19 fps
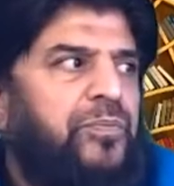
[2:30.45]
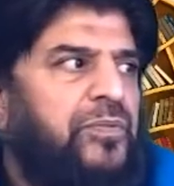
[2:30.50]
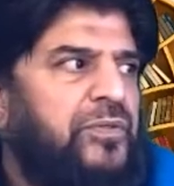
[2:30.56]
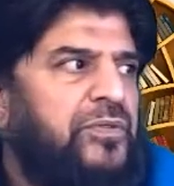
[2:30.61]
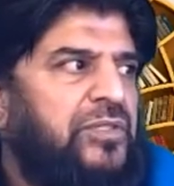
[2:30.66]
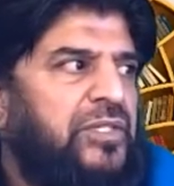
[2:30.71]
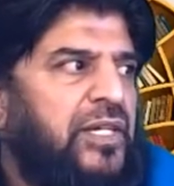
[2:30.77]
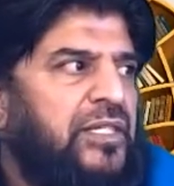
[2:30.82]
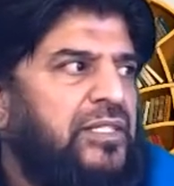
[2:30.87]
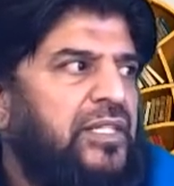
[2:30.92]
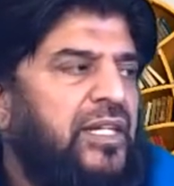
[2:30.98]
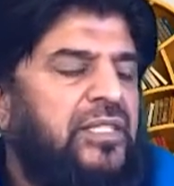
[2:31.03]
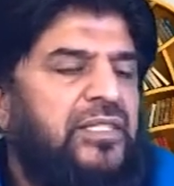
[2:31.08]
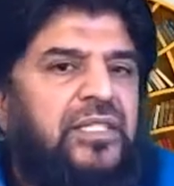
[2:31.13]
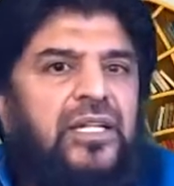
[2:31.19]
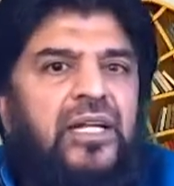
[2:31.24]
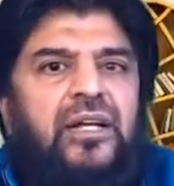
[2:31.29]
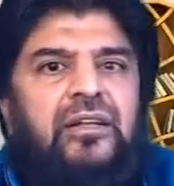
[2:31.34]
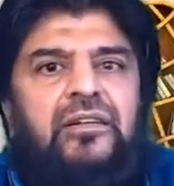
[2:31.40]
say that
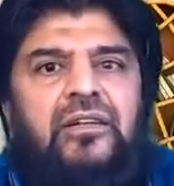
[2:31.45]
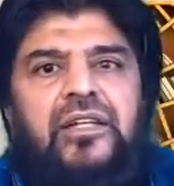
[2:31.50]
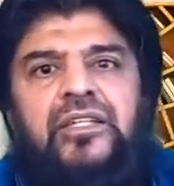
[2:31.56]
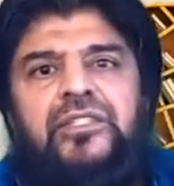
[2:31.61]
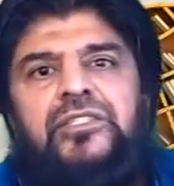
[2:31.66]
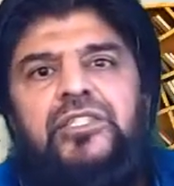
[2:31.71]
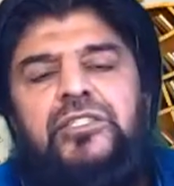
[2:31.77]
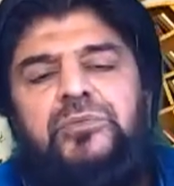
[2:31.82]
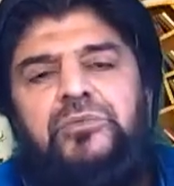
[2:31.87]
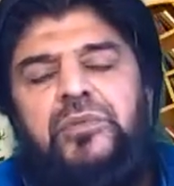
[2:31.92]
they are religious